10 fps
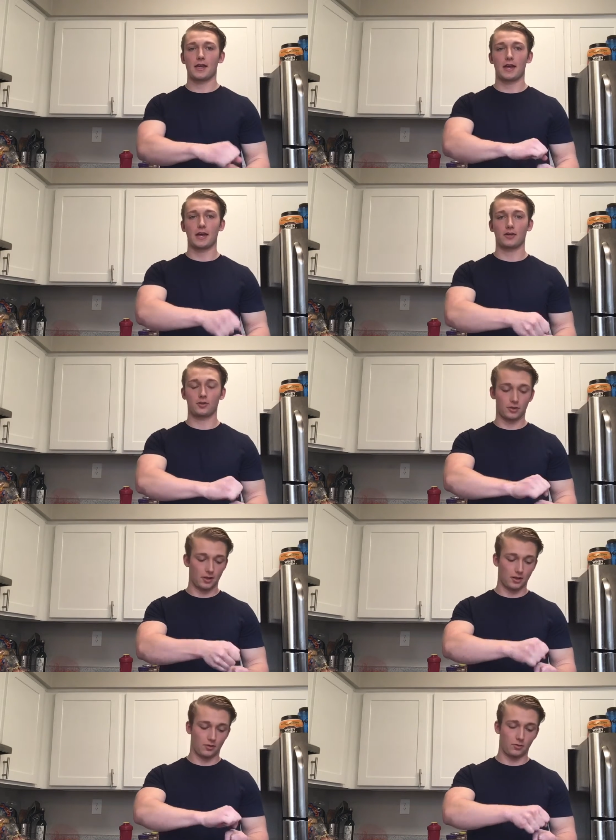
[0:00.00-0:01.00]
and
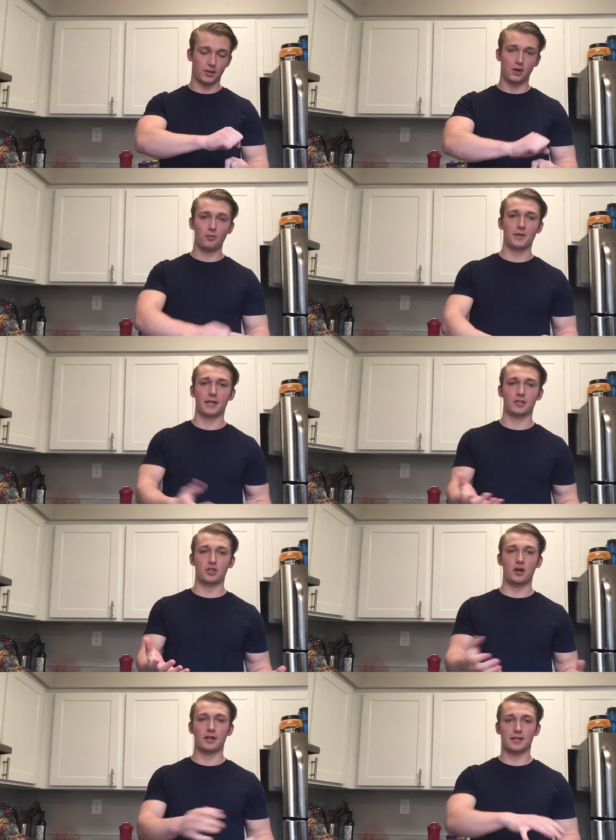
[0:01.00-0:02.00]
when you're opening a
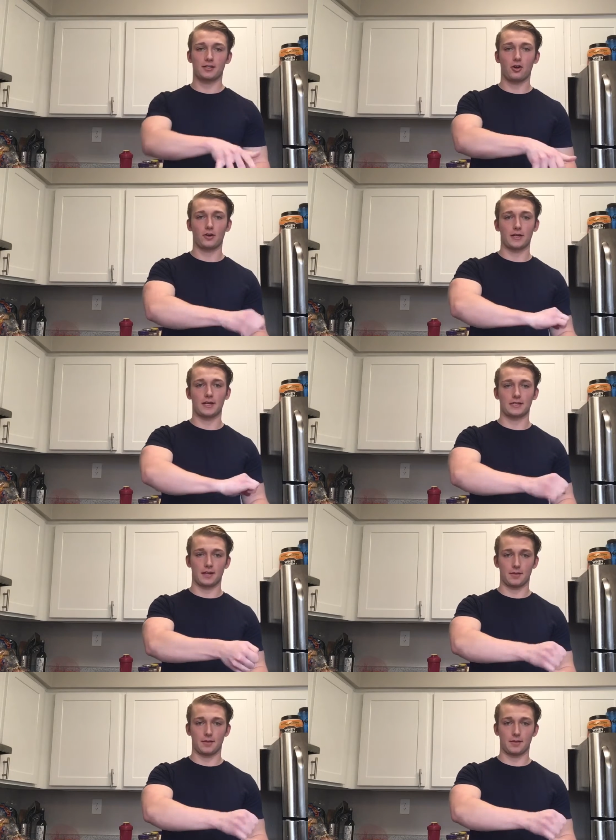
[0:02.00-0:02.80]
jar, that's all it is.